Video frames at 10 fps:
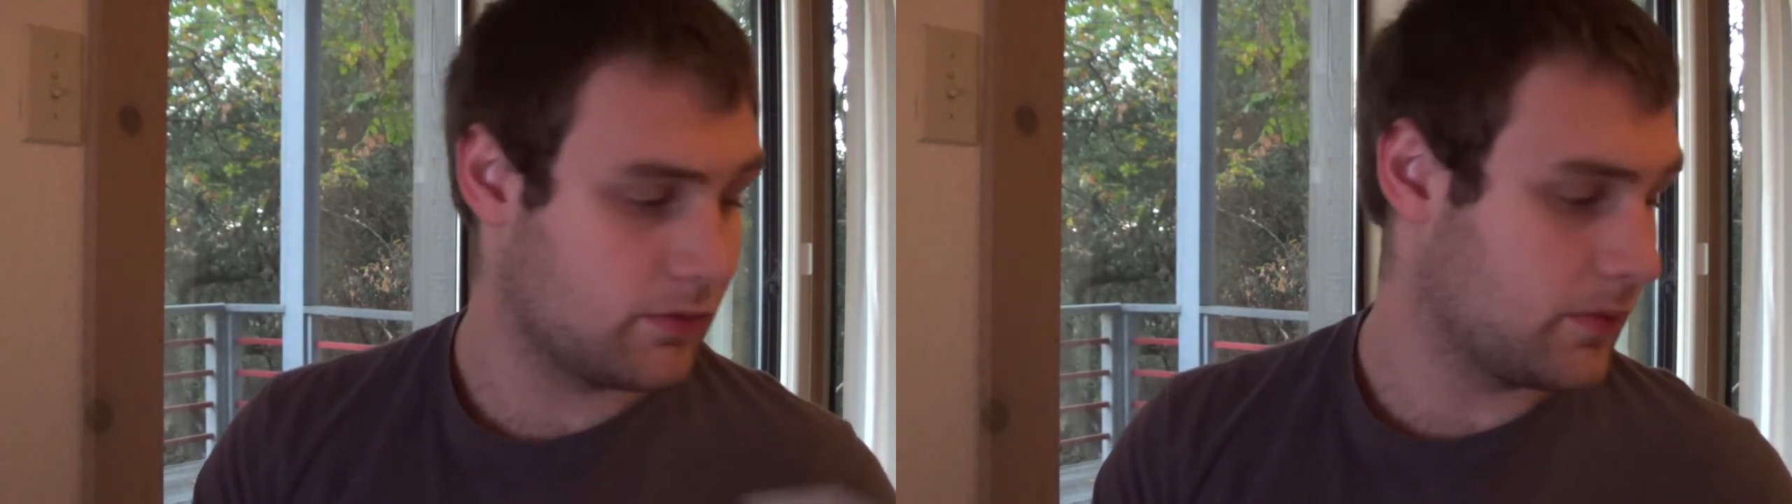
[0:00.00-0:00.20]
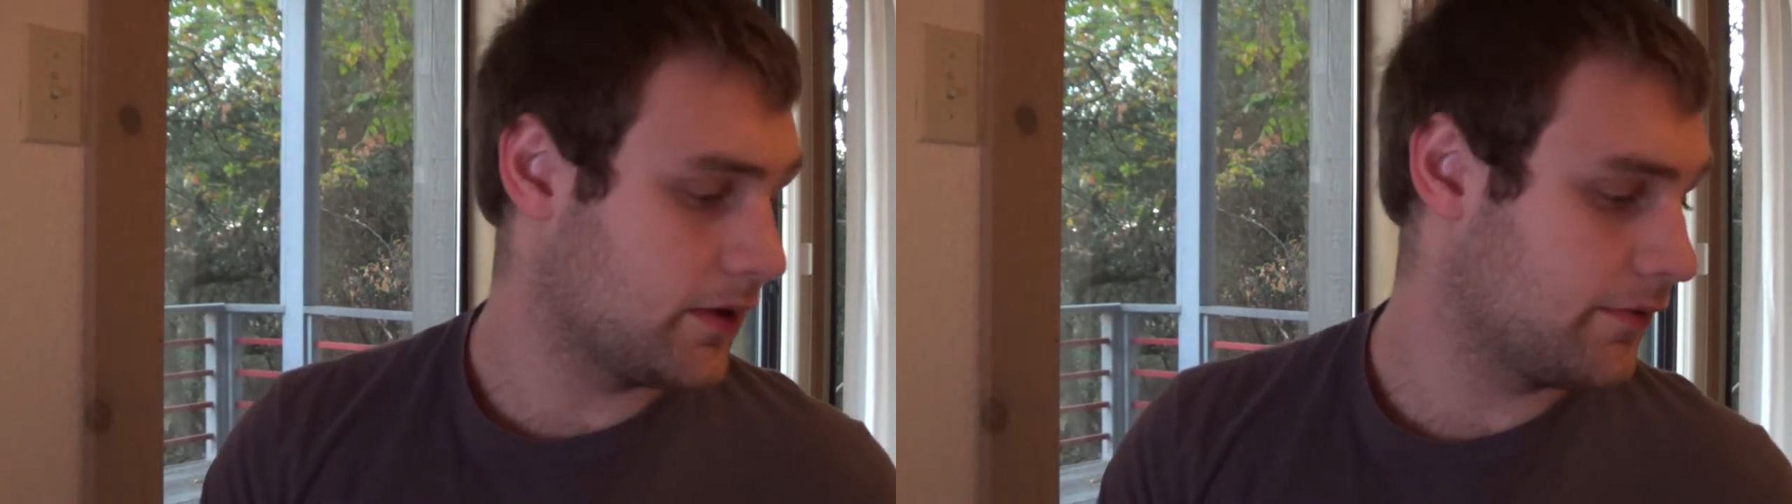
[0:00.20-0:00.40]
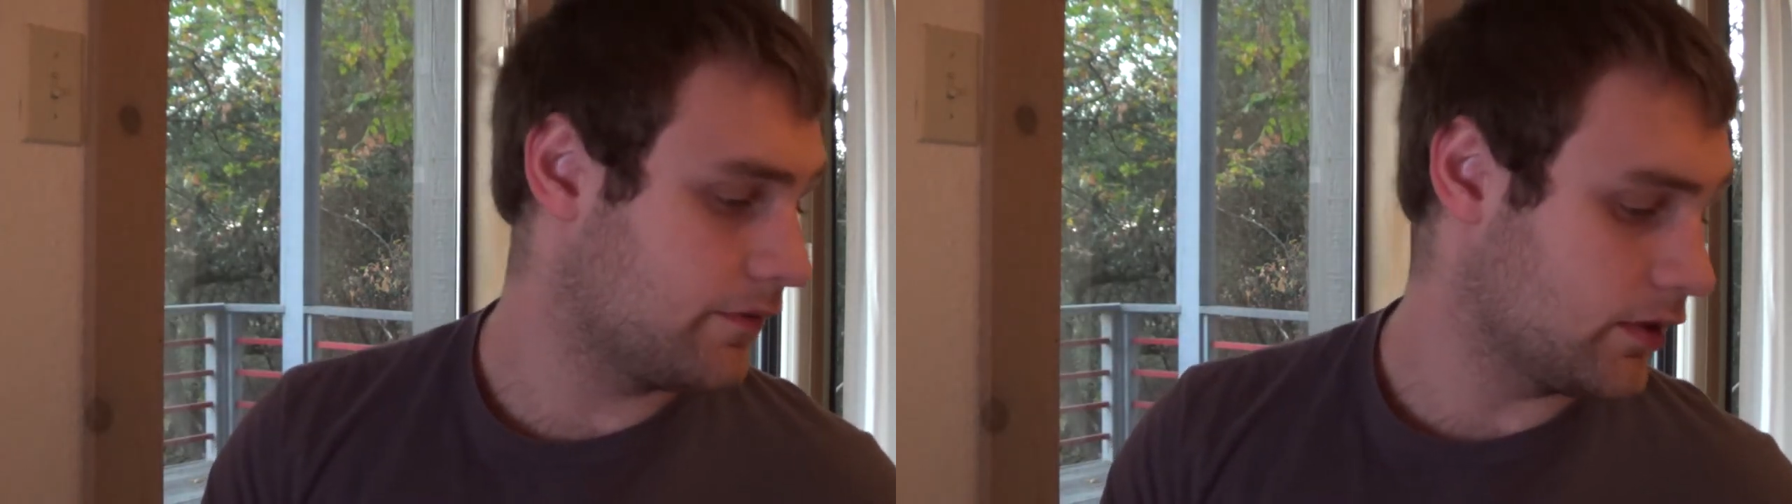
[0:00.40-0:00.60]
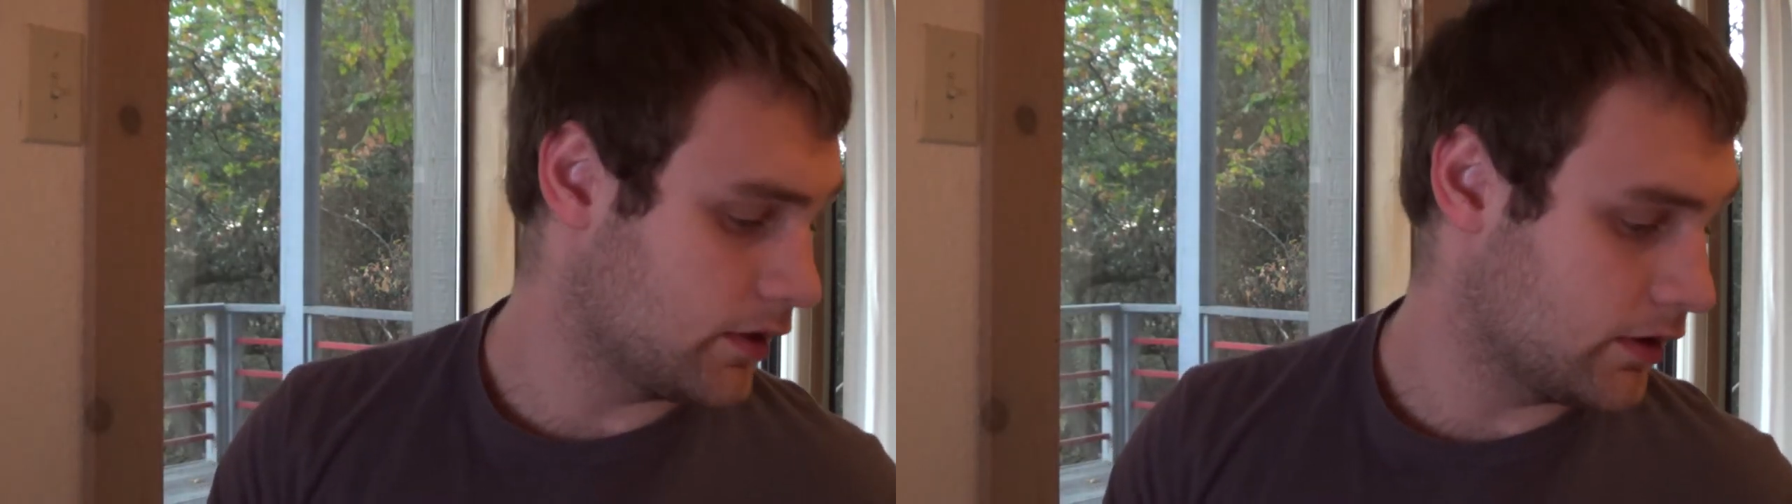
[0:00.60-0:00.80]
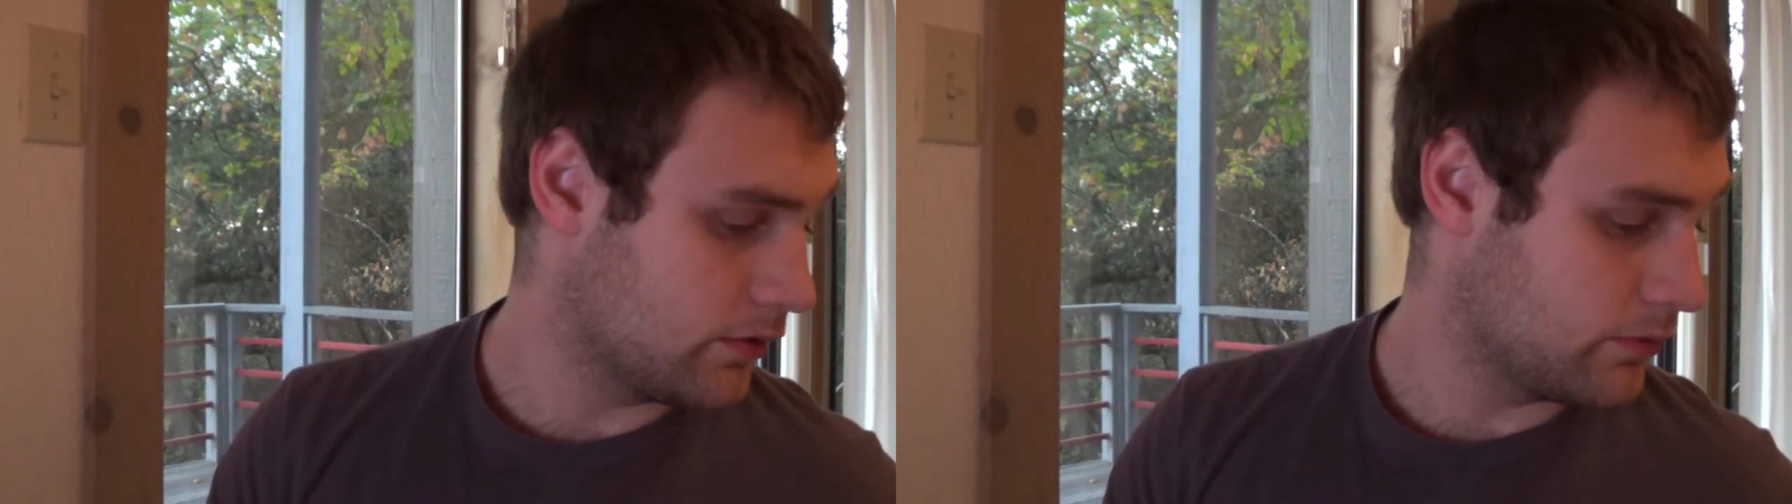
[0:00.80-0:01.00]
my
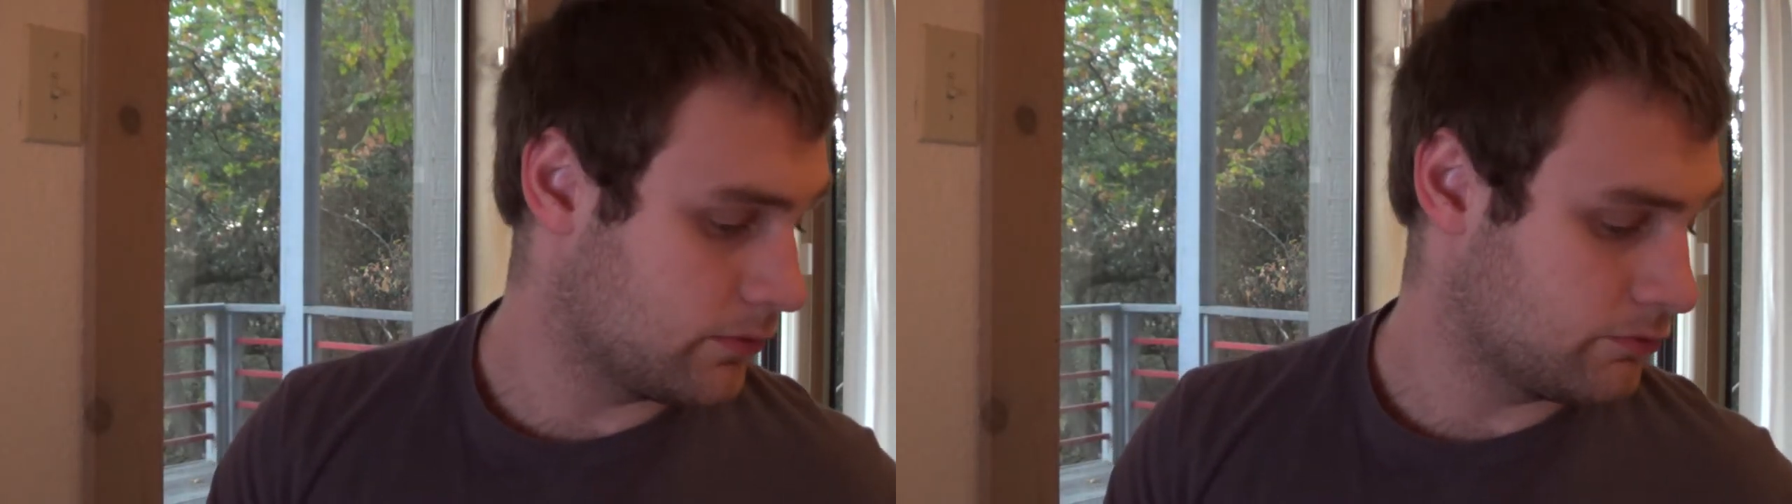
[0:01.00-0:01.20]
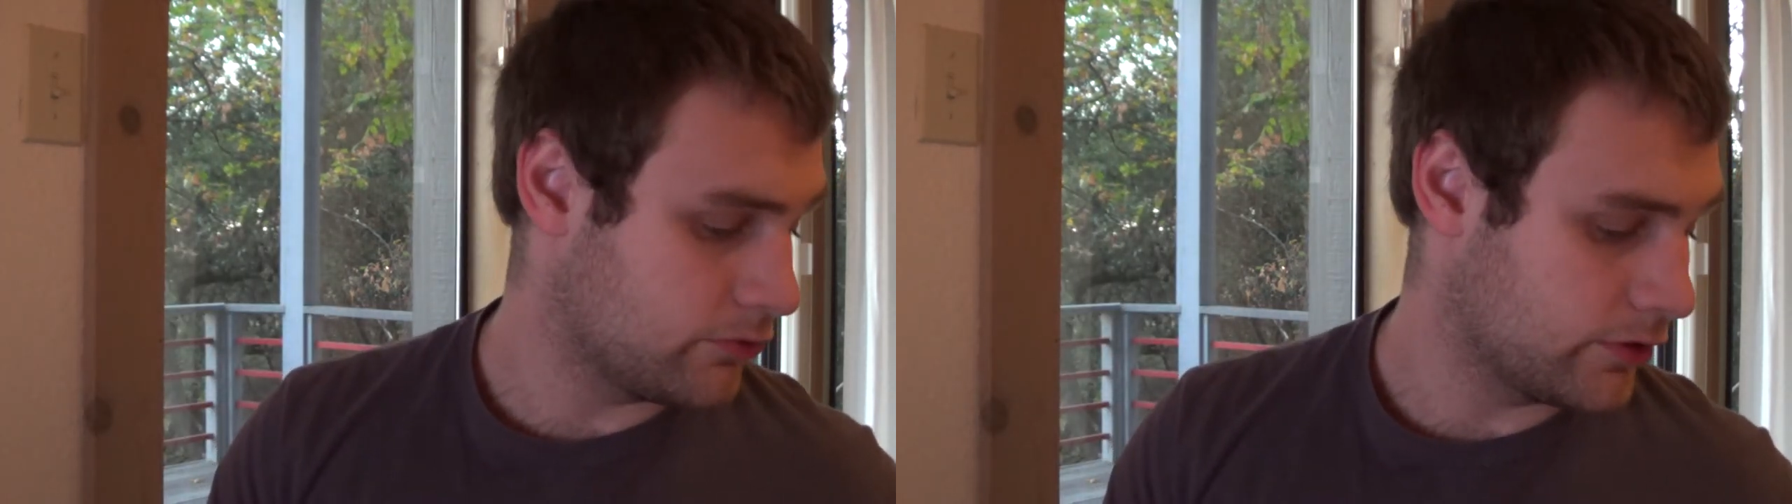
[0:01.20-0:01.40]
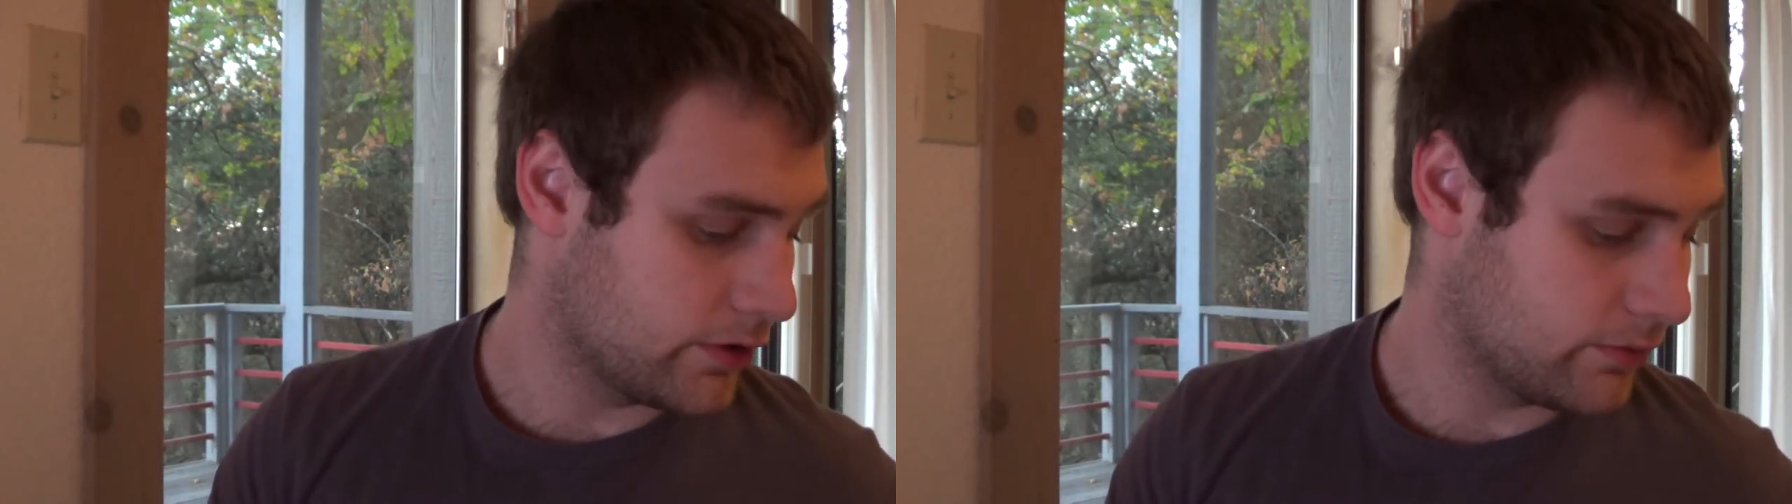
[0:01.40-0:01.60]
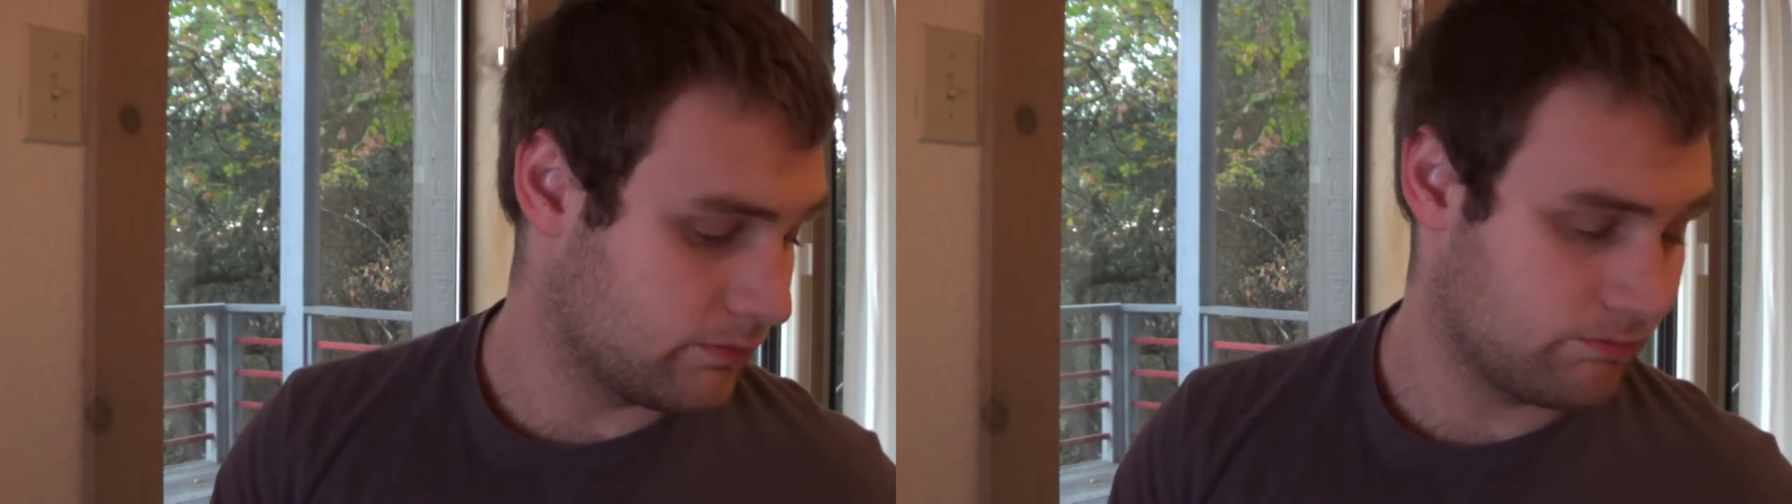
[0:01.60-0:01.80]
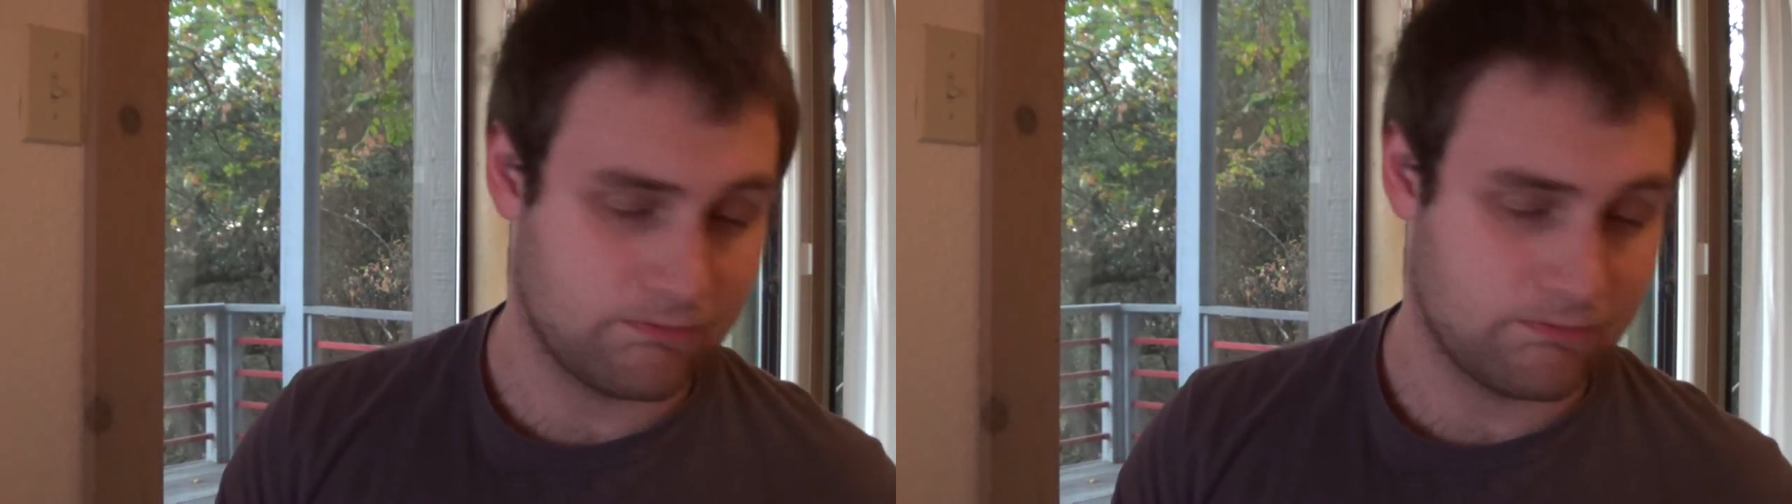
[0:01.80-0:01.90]
video for you.